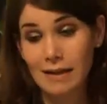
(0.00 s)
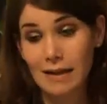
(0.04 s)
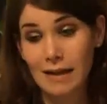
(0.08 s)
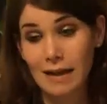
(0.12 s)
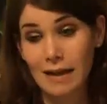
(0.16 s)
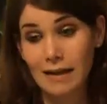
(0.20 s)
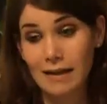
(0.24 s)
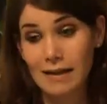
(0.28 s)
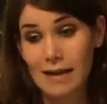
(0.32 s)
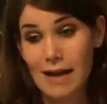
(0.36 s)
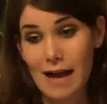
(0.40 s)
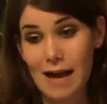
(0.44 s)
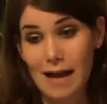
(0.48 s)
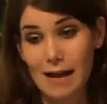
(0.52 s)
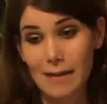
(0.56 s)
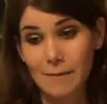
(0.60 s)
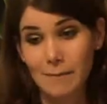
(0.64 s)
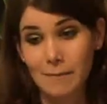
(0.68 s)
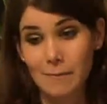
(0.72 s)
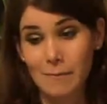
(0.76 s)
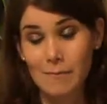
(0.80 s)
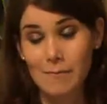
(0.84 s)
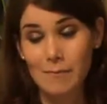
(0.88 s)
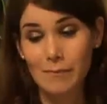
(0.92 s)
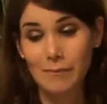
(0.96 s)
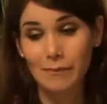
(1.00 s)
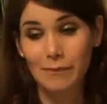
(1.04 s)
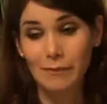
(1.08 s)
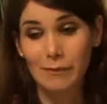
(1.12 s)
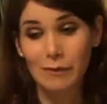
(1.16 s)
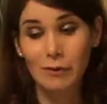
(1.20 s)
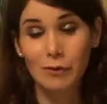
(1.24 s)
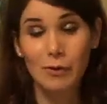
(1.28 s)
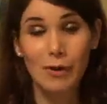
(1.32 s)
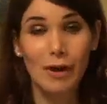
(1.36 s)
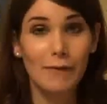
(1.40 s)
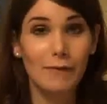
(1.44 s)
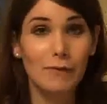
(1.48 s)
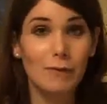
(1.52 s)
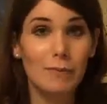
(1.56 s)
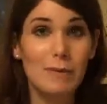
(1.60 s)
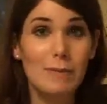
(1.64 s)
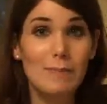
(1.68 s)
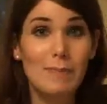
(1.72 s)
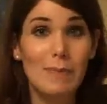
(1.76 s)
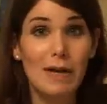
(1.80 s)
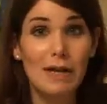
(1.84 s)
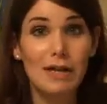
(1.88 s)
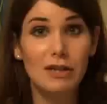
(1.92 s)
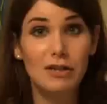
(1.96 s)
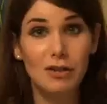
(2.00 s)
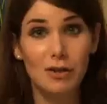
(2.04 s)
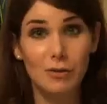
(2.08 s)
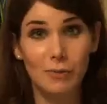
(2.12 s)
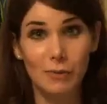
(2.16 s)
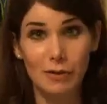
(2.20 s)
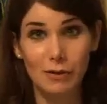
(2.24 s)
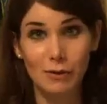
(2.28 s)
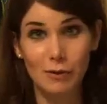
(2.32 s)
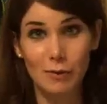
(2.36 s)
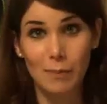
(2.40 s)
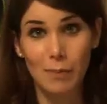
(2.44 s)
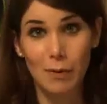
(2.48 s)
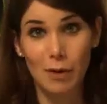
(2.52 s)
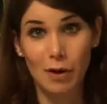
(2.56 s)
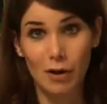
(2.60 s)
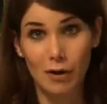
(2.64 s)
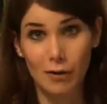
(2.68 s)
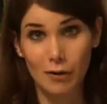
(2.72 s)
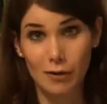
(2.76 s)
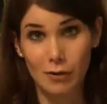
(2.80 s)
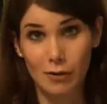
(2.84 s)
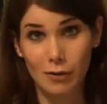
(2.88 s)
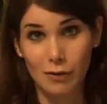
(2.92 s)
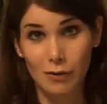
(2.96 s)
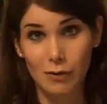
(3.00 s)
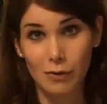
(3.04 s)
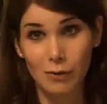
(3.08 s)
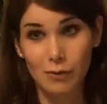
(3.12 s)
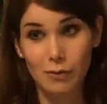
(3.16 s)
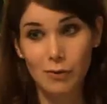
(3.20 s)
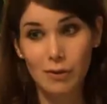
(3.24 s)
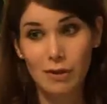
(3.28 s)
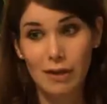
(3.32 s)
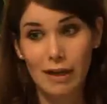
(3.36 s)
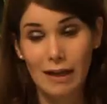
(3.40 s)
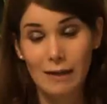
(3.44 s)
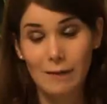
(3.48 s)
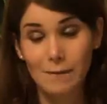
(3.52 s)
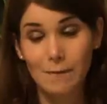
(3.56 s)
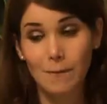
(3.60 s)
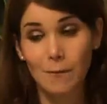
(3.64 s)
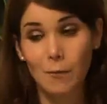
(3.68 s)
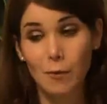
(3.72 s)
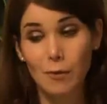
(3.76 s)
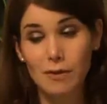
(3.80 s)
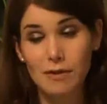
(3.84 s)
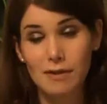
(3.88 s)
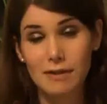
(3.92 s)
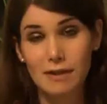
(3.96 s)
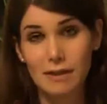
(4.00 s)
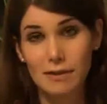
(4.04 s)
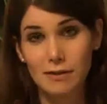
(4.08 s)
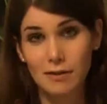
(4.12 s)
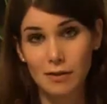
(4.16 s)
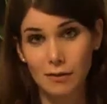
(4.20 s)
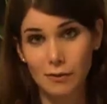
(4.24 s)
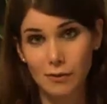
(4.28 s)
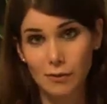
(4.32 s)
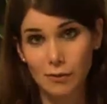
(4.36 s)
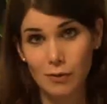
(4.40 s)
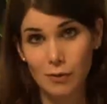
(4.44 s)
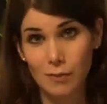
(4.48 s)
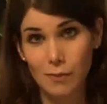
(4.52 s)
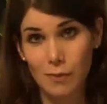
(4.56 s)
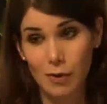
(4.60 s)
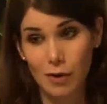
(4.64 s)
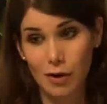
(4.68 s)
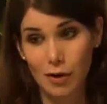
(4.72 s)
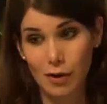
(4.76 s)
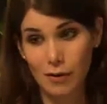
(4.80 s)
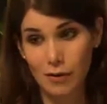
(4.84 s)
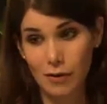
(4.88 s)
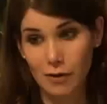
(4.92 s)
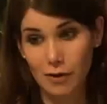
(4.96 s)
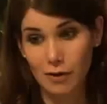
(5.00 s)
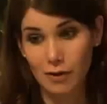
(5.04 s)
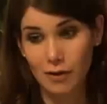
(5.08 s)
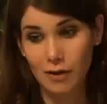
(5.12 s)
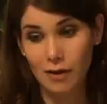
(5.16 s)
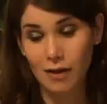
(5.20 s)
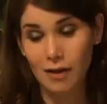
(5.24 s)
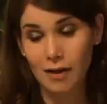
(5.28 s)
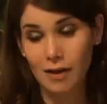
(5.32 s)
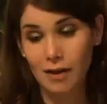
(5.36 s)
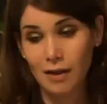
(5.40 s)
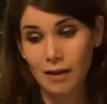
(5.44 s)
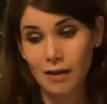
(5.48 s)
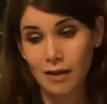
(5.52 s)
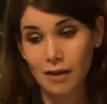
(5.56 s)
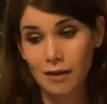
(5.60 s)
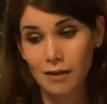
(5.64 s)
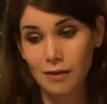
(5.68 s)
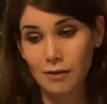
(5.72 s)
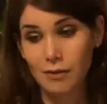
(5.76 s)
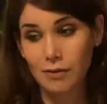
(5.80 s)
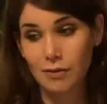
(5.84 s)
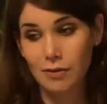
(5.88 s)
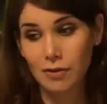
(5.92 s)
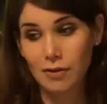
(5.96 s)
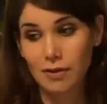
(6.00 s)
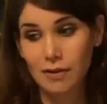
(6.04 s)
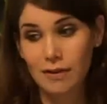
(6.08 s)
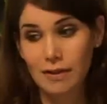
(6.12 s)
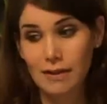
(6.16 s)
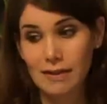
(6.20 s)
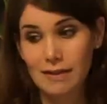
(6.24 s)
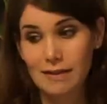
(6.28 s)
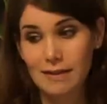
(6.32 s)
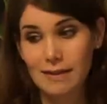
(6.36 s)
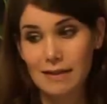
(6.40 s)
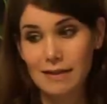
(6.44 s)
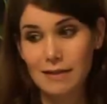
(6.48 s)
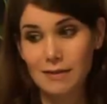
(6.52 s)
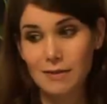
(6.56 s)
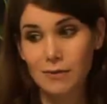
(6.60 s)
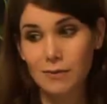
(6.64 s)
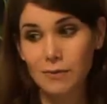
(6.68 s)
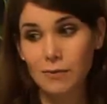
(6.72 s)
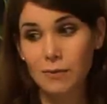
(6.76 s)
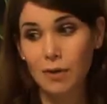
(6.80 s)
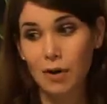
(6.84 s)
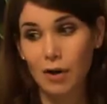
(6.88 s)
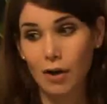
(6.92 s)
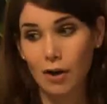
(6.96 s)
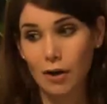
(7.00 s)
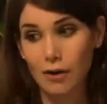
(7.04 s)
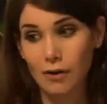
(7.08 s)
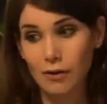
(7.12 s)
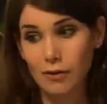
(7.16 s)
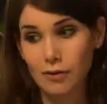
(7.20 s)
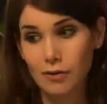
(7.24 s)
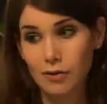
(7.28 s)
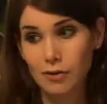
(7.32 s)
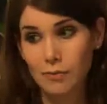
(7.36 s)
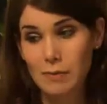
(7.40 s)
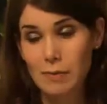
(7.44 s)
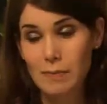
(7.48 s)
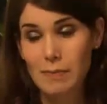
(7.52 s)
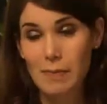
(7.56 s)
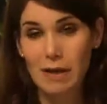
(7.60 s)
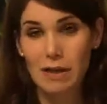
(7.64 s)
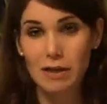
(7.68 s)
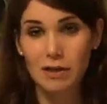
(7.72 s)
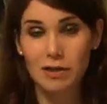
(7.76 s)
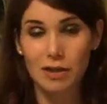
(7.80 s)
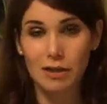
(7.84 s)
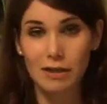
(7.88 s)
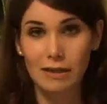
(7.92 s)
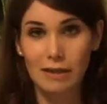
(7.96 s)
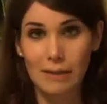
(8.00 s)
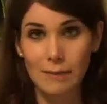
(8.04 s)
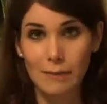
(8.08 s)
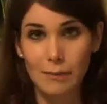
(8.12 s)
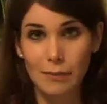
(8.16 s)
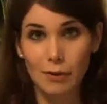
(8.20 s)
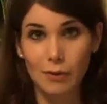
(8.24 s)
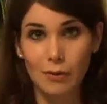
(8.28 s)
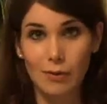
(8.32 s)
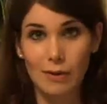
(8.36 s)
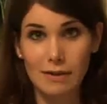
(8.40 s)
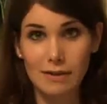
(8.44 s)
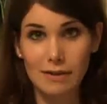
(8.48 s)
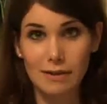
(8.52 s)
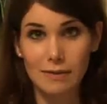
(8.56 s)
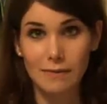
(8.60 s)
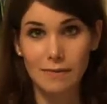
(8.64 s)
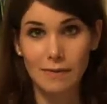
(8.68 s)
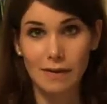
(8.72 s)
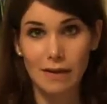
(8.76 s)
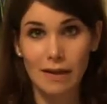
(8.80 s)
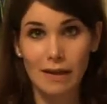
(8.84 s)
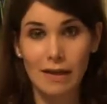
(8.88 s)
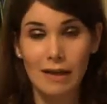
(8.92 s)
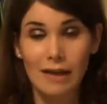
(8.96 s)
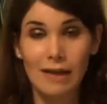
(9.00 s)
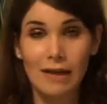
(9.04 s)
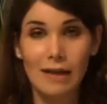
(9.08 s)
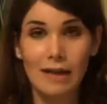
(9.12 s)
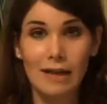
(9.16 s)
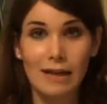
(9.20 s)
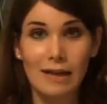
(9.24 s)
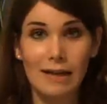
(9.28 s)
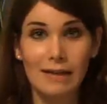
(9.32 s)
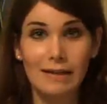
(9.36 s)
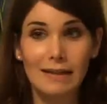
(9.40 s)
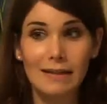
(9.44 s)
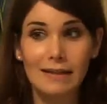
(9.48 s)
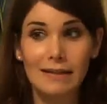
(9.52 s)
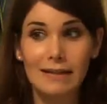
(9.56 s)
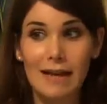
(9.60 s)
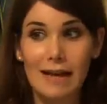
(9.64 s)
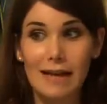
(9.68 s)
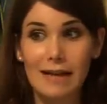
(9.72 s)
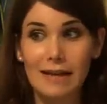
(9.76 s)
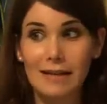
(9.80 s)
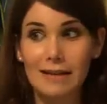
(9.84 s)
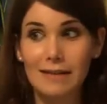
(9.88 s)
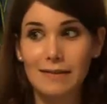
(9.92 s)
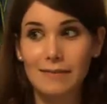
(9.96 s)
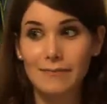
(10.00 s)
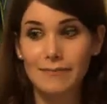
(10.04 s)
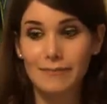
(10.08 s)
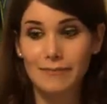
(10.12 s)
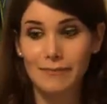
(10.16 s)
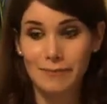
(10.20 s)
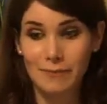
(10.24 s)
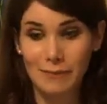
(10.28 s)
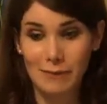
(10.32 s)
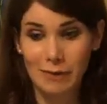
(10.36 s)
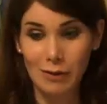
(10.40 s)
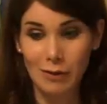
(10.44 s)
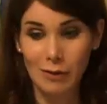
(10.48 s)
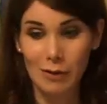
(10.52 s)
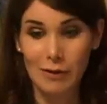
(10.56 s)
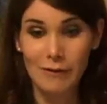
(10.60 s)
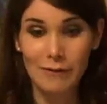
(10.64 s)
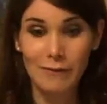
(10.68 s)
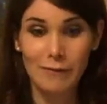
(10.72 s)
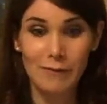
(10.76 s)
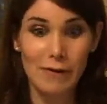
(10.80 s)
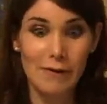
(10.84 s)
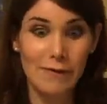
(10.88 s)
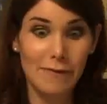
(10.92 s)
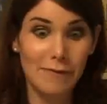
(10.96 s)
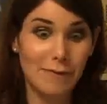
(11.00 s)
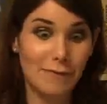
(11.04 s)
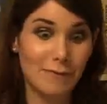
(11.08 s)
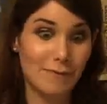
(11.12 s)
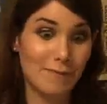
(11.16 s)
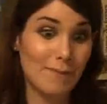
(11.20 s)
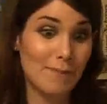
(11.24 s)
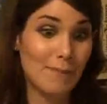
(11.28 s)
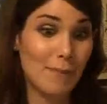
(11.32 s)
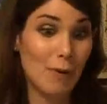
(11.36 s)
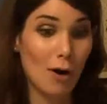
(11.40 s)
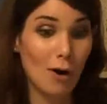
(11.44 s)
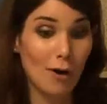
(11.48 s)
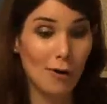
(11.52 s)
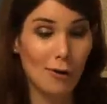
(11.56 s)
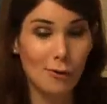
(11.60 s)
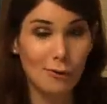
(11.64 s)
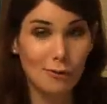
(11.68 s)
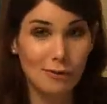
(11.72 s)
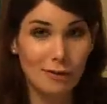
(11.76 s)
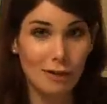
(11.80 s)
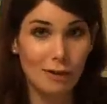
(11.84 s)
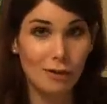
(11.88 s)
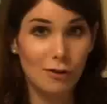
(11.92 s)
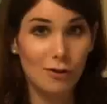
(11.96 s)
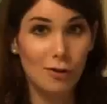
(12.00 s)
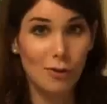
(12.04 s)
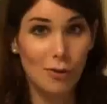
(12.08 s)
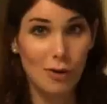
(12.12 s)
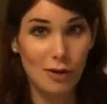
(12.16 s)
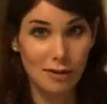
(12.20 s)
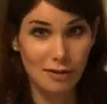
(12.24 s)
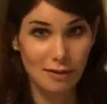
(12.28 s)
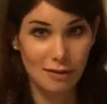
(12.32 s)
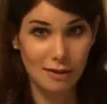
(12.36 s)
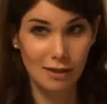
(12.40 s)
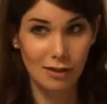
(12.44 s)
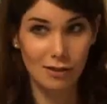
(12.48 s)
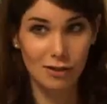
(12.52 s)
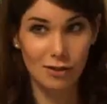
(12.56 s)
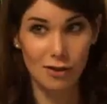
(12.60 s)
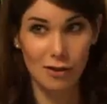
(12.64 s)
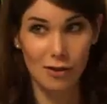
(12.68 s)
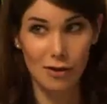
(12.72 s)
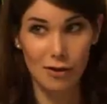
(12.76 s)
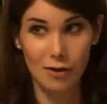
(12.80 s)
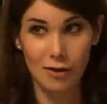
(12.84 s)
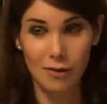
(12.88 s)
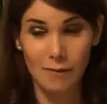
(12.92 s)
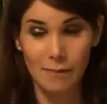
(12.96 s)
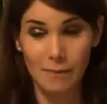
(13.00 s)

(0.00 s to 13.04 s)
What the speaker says: and that you have to be patient with your partner. You can't force things onto your partner. You shouldn't insist too hard. You should be patient and progressive. And I think that, if partners can trust each other